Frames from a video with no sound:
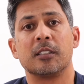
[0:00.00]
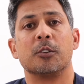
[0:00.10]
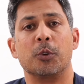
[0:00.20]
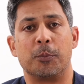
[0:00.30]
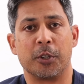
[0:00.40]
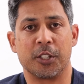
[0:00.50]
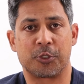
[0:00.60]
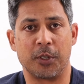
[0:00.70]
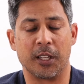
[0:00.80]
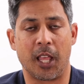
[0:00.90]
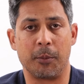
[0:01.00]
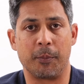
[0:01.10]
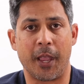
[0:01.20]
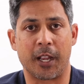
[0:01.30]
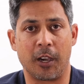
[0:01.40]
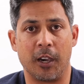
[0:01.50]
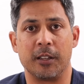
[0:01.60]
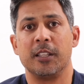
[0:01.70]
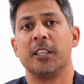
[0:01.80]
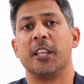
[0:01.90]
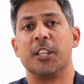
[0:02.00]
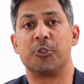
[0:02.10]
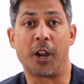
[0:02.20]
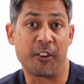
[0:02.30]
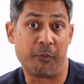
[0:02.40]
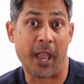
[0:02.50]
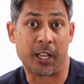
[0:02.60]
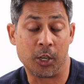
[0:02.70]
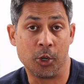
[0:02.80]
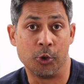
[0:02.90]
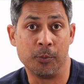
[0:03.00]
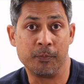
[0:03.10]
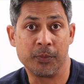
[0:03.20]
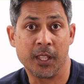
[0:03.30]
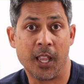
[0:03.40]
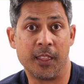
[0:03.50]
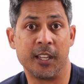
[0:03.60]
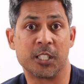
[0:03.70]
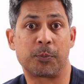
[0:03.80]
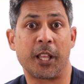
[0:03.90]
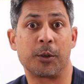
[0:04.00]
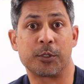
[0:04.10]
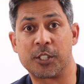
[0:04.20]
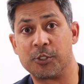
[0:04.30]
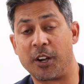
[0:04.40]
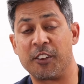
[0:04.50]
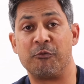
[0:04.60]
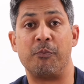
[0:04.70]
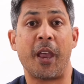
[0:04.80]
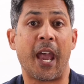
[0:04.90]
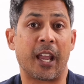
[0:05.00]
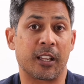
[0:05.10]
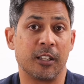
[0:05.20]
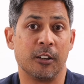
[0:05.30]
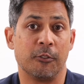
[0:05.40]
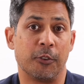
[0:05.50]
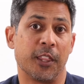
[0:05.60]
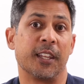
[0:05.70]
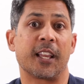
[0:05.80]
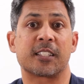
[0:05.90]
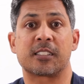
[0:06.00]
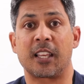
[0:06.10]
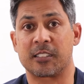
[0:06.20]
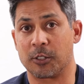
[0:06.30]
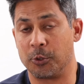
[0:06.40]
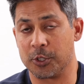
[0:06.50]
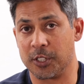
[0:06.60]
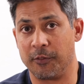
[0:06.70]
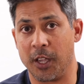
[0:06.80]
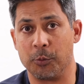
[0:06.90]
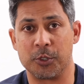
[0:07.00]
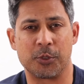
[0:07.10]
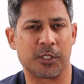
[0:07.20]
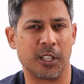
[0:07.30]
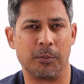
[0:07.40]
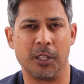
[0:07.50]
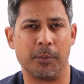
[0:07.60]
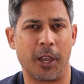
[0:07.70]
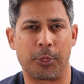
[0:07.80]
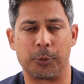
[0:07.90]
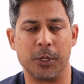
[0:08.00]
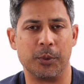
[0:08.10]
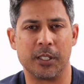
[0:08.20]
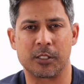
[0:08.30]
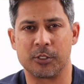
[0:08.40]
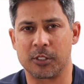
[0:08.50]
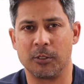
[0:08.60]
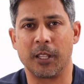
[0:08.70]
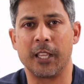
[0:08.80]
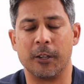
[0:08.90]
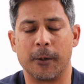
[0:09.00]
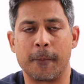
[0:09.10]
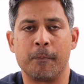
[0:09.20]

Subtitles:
We'd put his street alignment back on. He'd drive back home, and then his plan was to drive back for the next Tesla Corsa event, which was going to be about 3 weeks or so later.